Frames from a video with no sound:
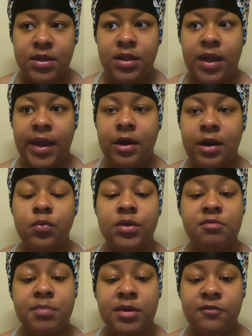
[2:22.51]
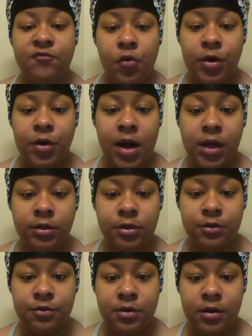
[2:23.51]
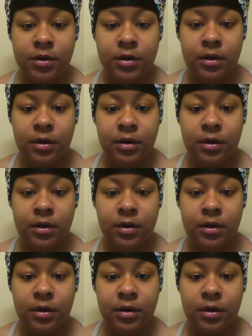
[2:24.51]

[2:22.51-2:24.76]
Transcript: I don't want to spend $4 on